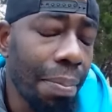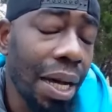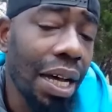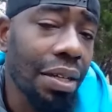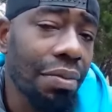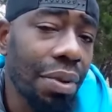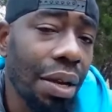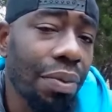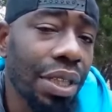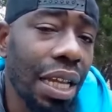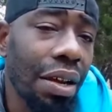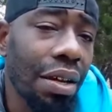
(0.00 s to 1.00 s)
but what I
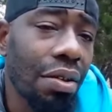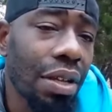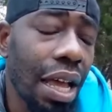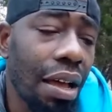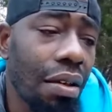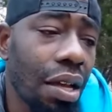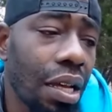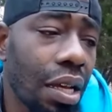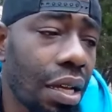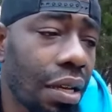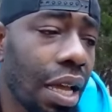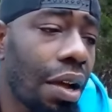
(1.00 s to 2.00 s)
want y'all to know,
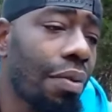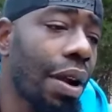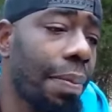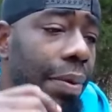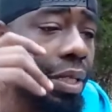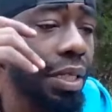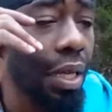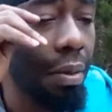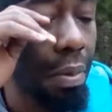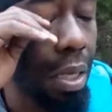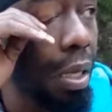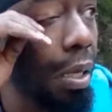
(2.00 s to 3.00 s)
y'all, going wrapping this
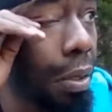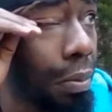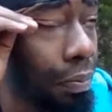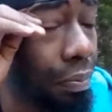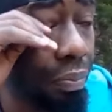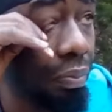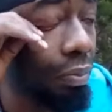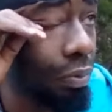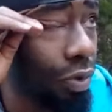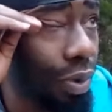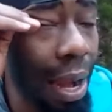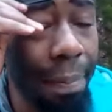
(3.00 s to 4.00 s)
up,
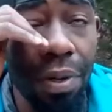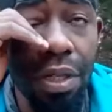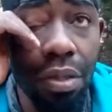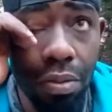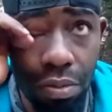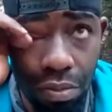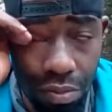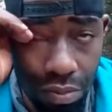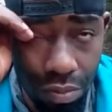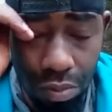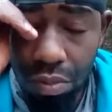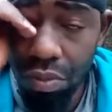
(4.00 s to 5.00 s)
rappers,
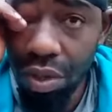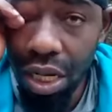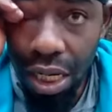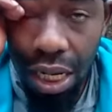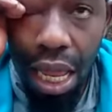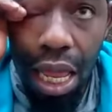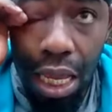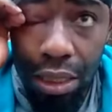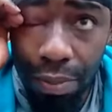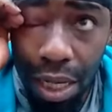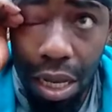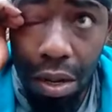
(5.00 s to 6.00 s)

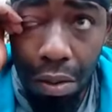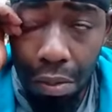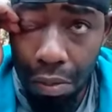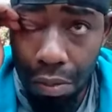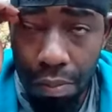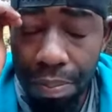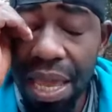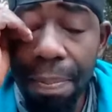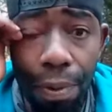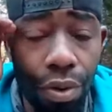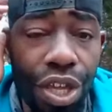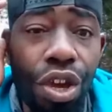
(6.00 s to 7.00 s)
realize, man,
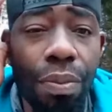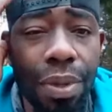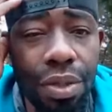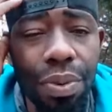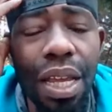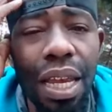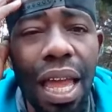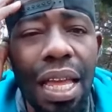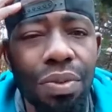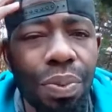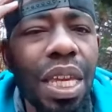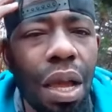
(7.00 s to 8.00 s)
people, humans,
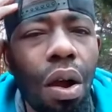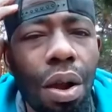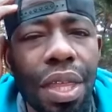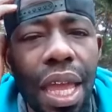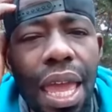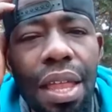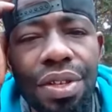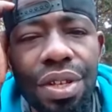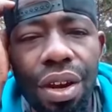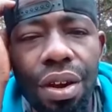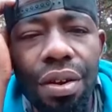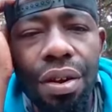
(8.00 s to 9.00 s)
realize we are the
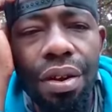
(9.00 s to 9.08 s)
answer.